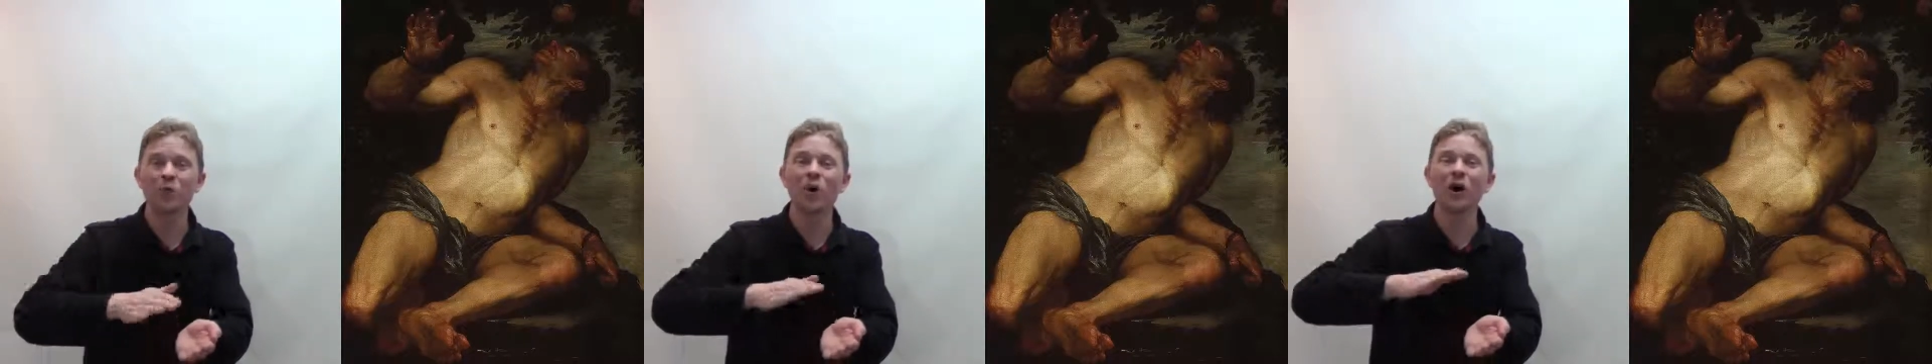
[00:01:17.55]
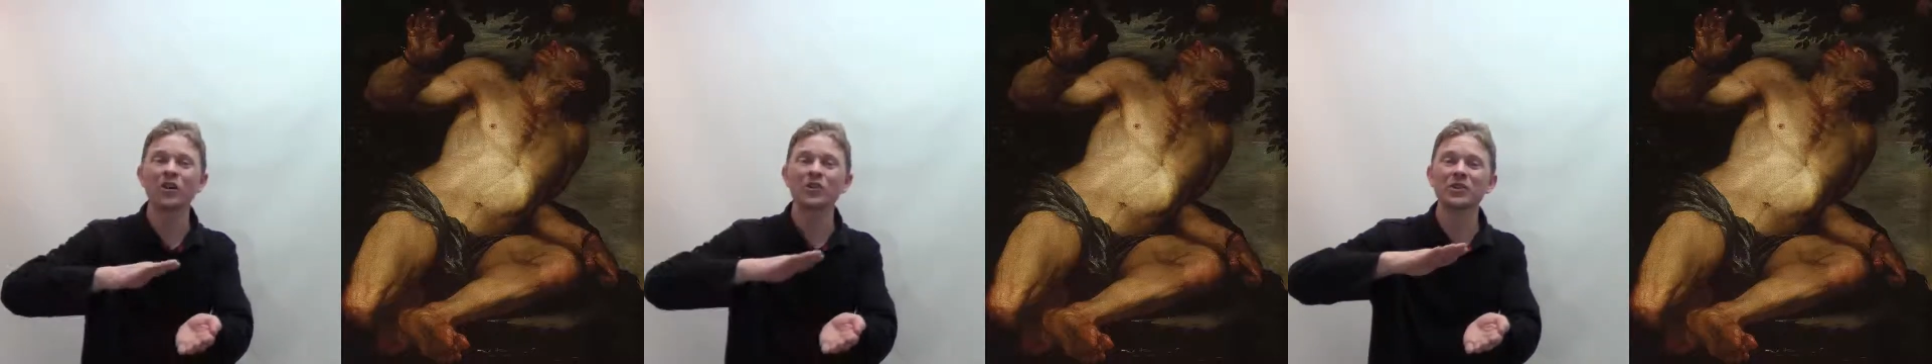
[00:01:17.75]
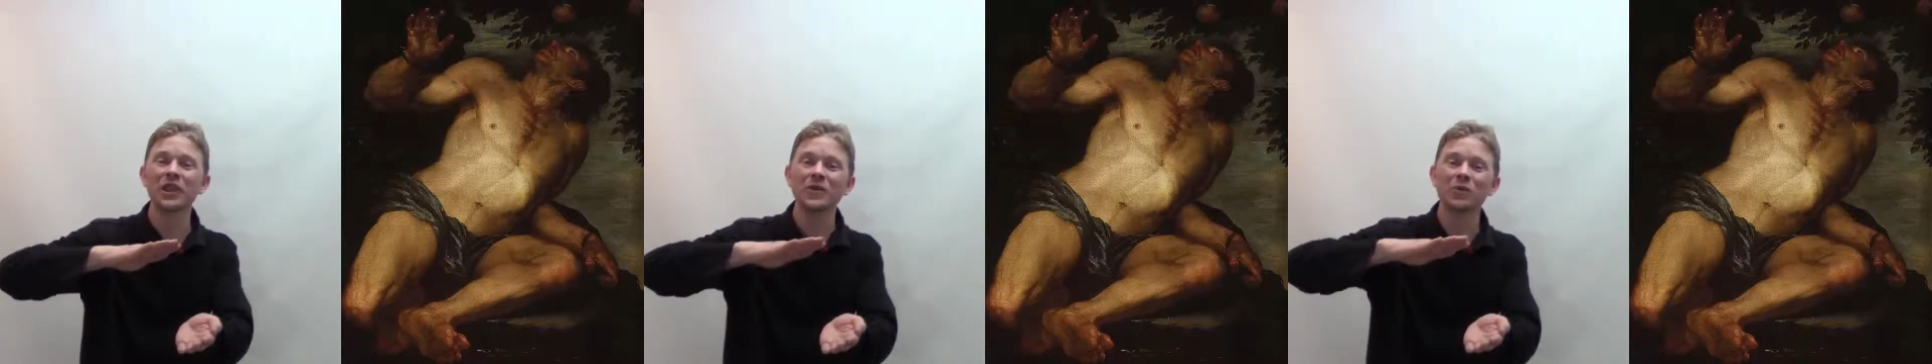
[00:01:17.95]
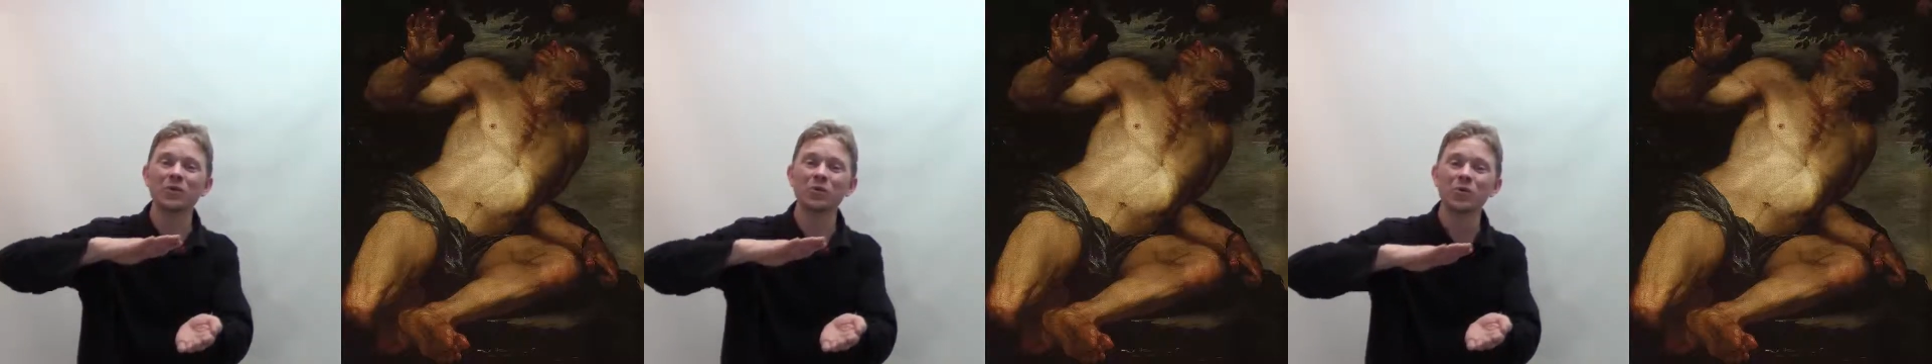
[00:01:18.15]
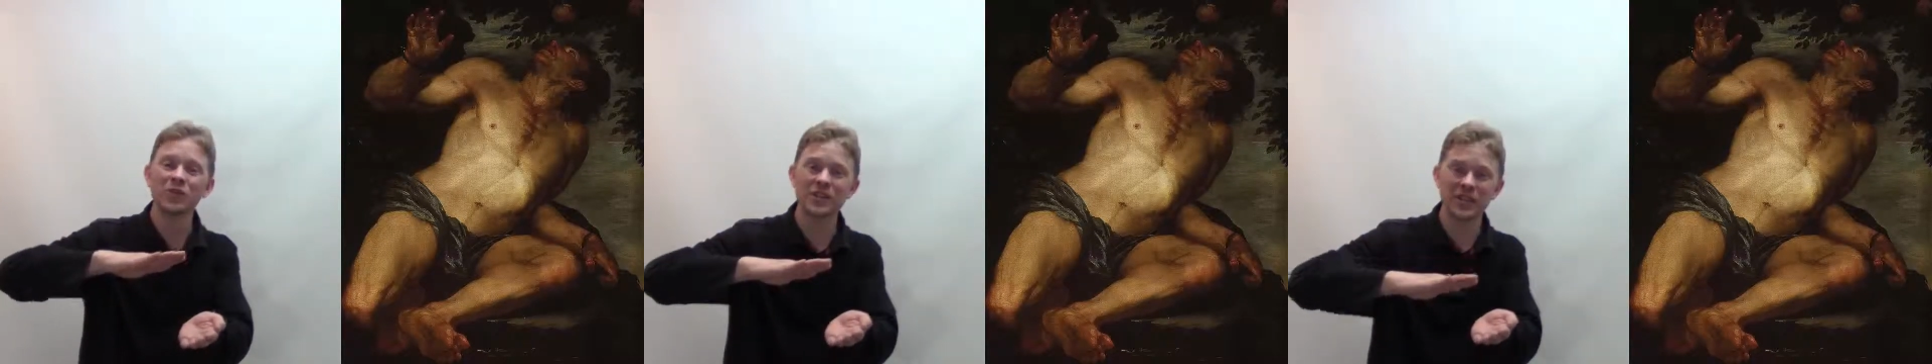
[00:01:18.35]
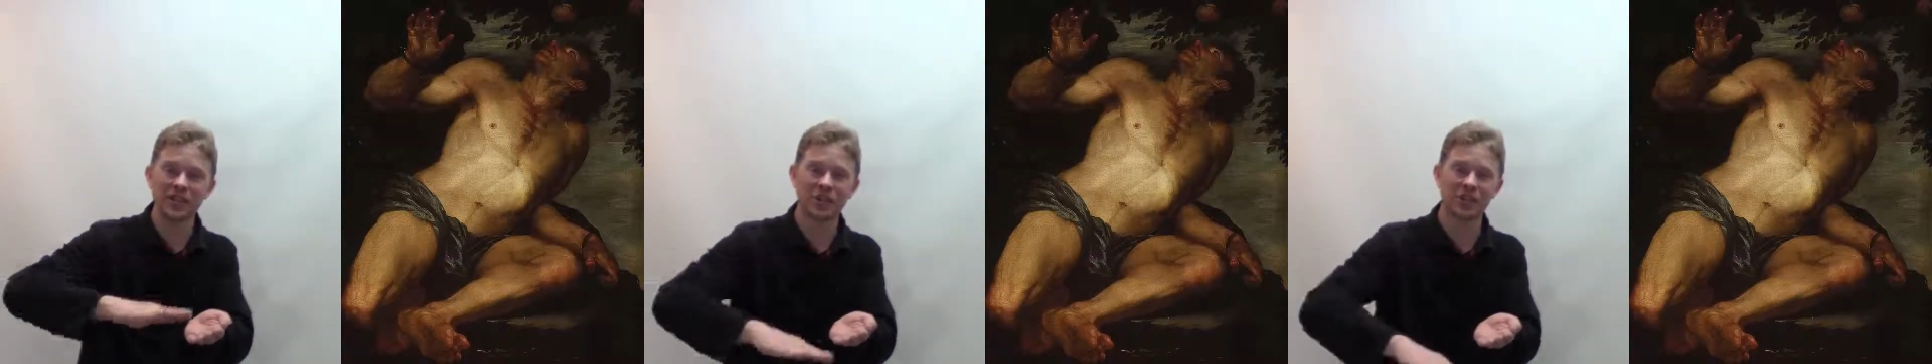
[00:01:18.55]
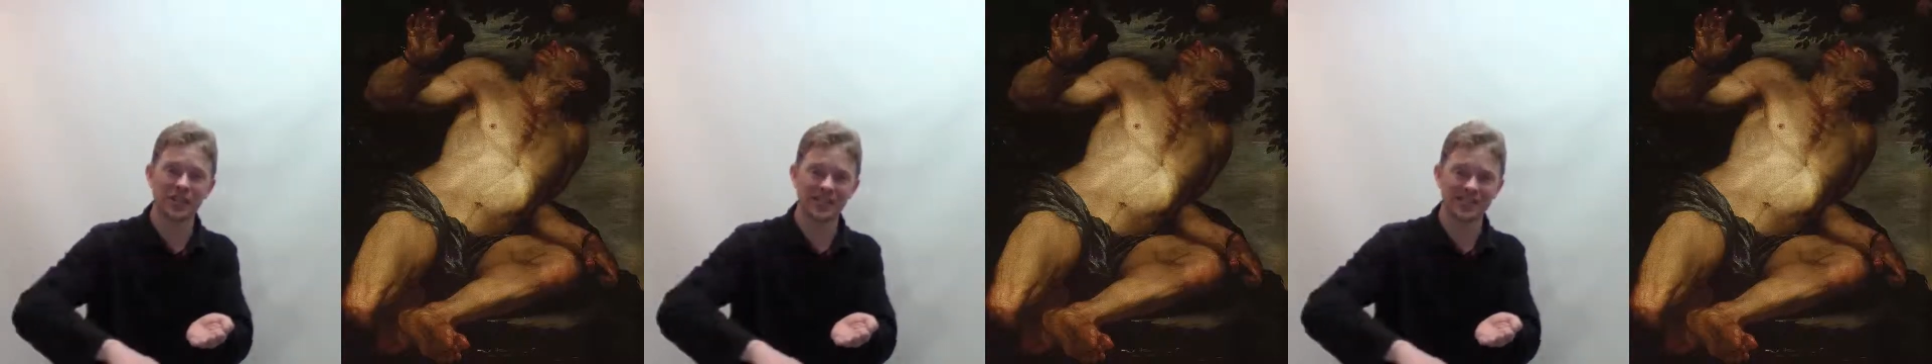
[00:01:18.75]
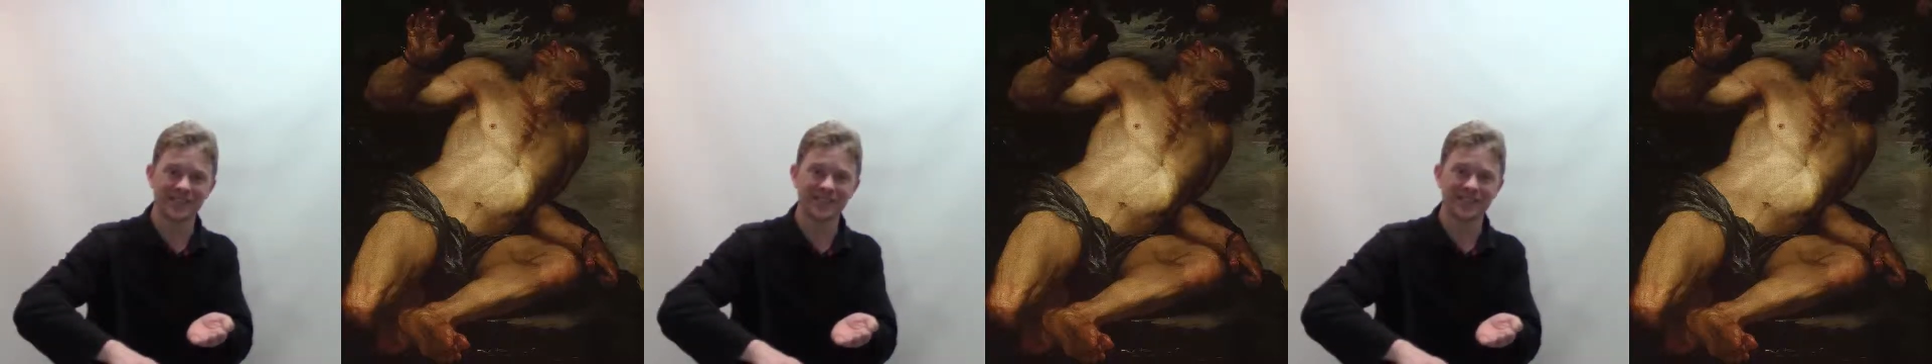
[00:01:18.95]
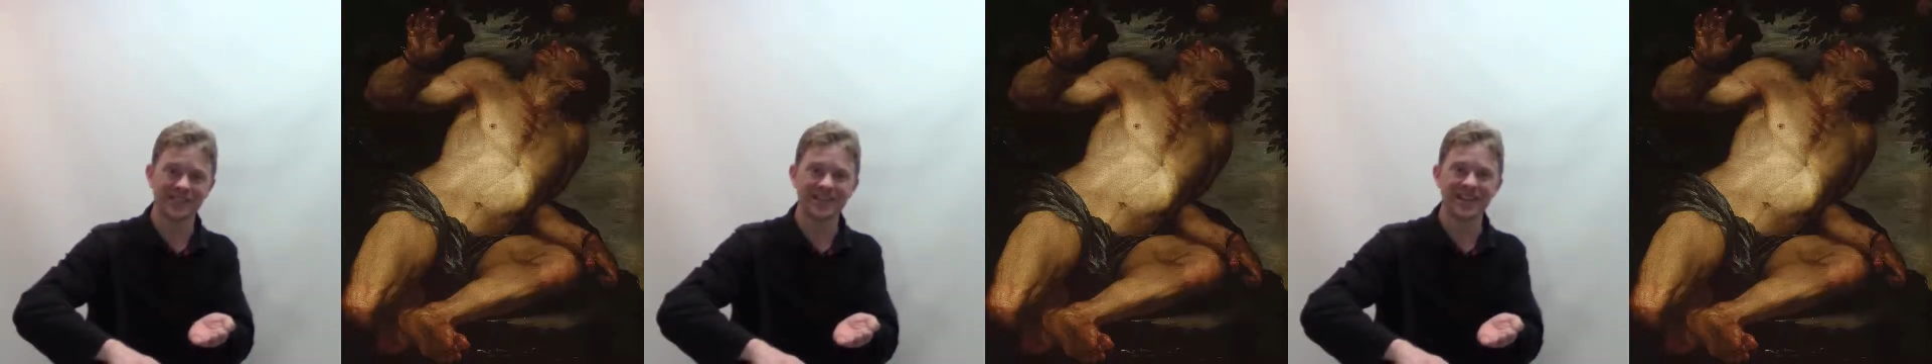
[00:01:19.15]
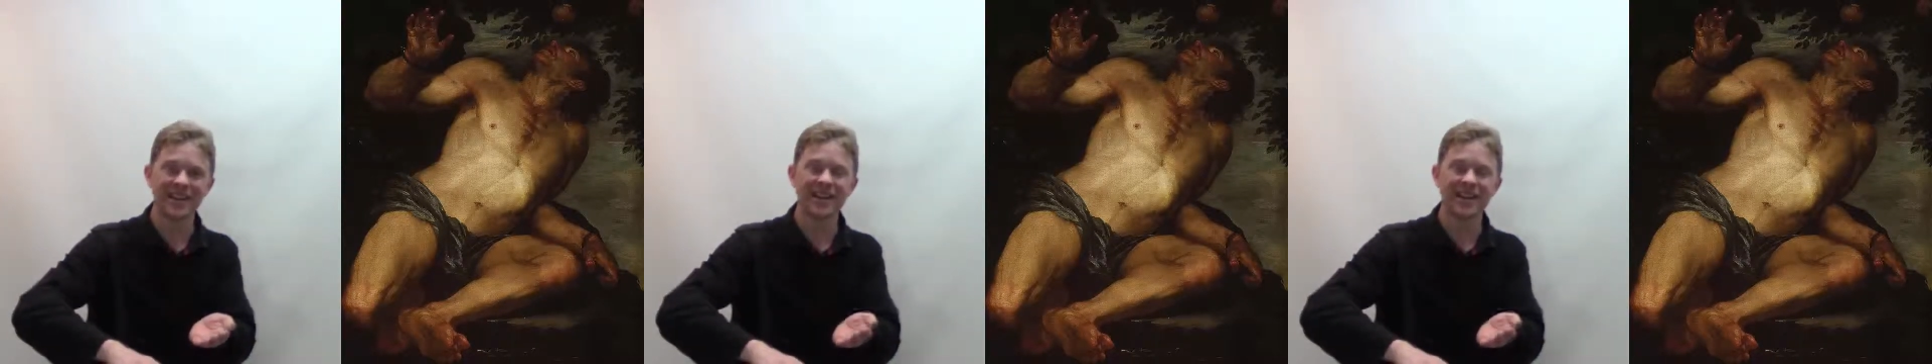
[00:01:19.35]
water level would decrease,